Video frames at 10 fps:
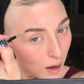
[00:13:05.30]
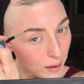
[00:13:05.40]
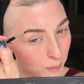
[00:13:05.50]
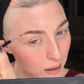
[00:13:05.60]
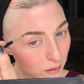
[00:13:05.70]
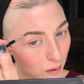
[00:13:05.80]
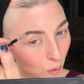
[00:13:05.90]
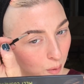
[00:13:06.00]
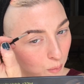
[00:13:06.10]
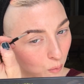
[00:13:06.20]
I can be a little
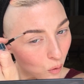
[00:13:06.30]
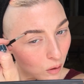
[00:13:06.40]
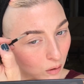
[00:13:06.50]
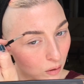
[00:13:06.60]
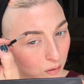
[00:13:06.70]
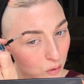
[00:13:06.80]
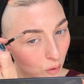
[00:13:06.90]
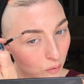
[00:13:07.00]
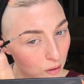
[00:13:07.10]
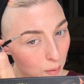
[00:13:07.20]
bit more sort
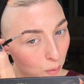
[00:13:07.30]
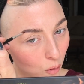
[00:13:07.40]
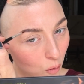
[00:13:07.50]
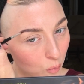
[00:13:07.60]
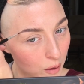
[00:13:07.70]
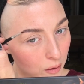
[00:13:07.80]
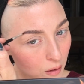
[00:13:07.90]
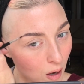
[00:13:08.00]
of liberal with